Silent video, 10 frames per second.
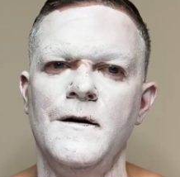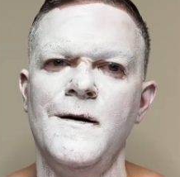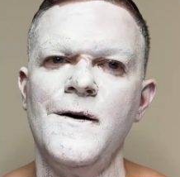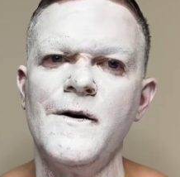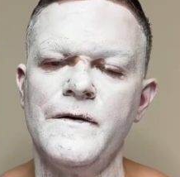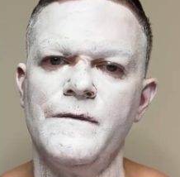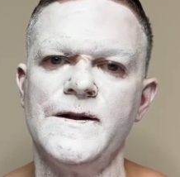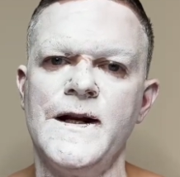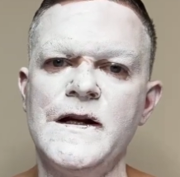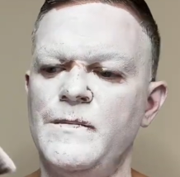All right, for
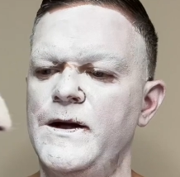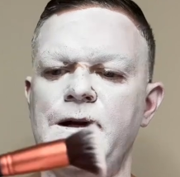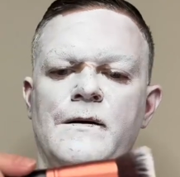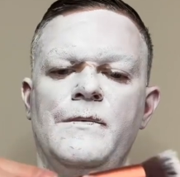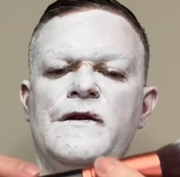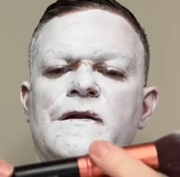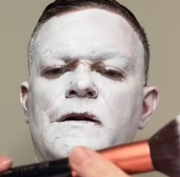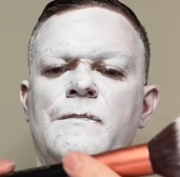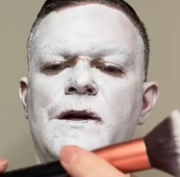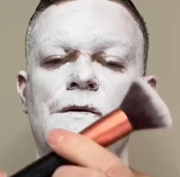today's blending, I'm just
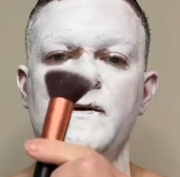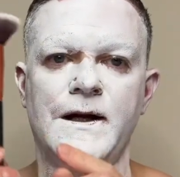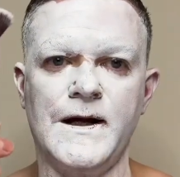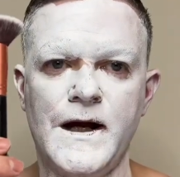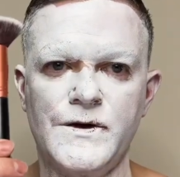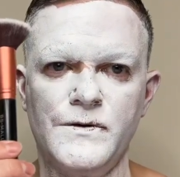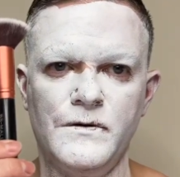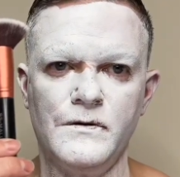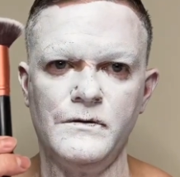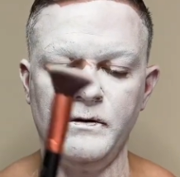gonna be using an
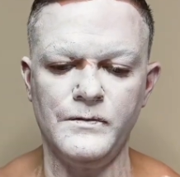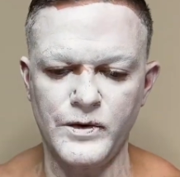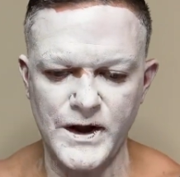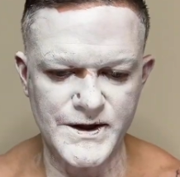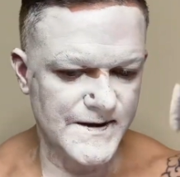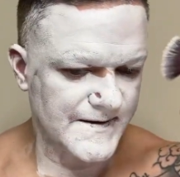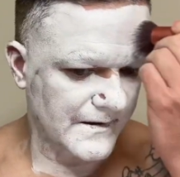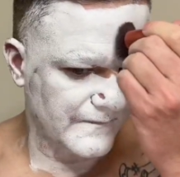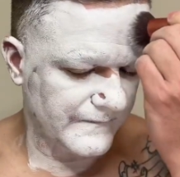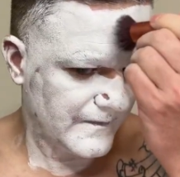actual brush
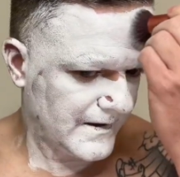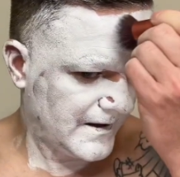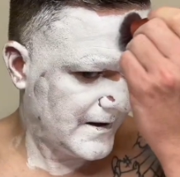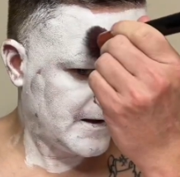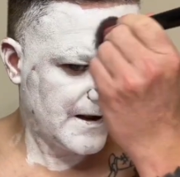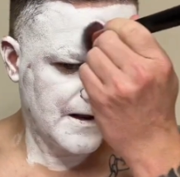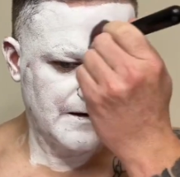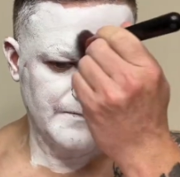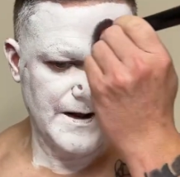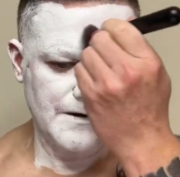itself.
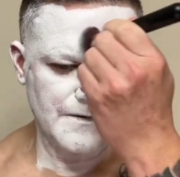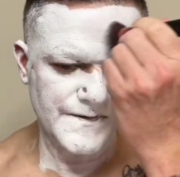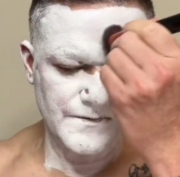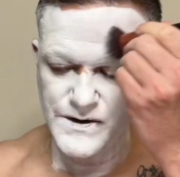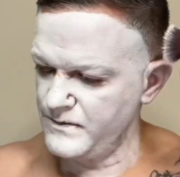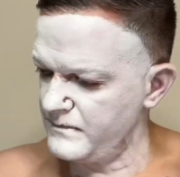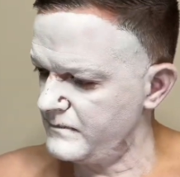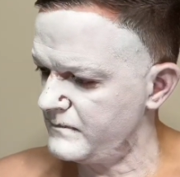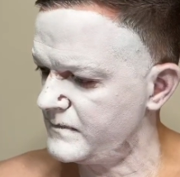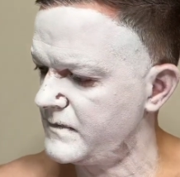I also
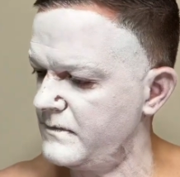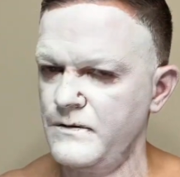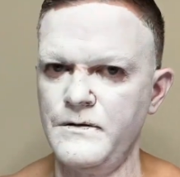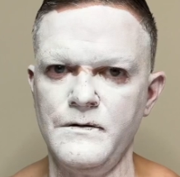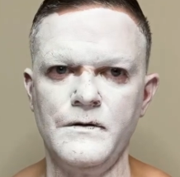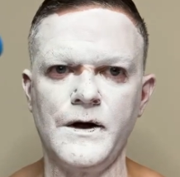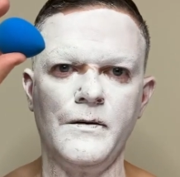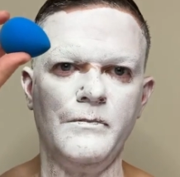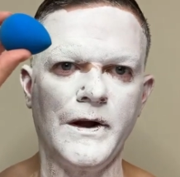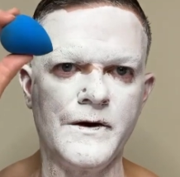use
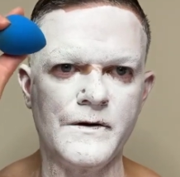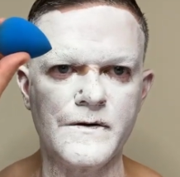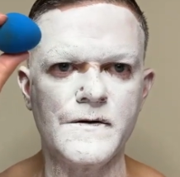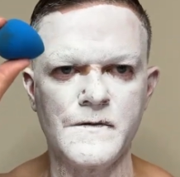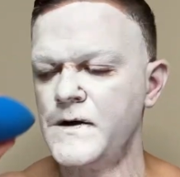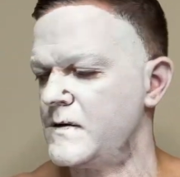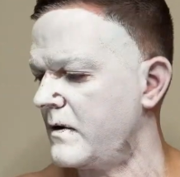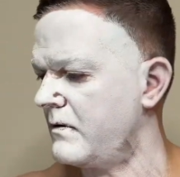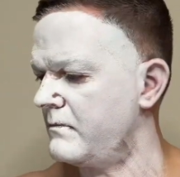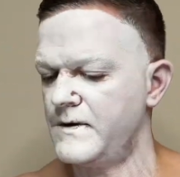blenders as
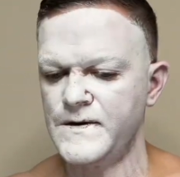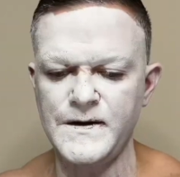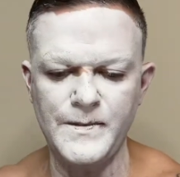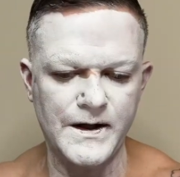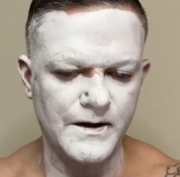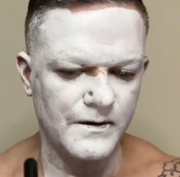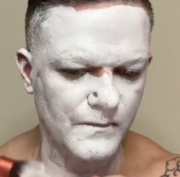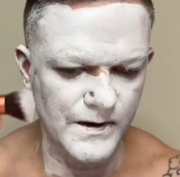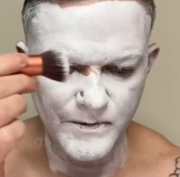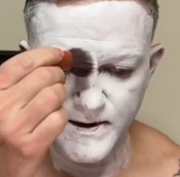well, just depending on
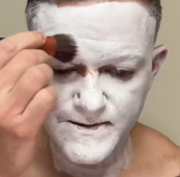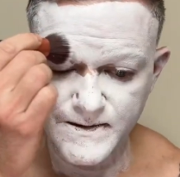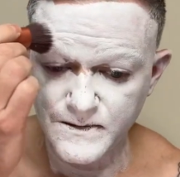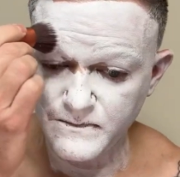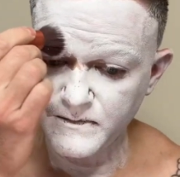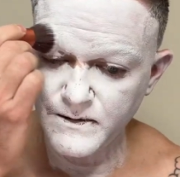what I'm wanting to do.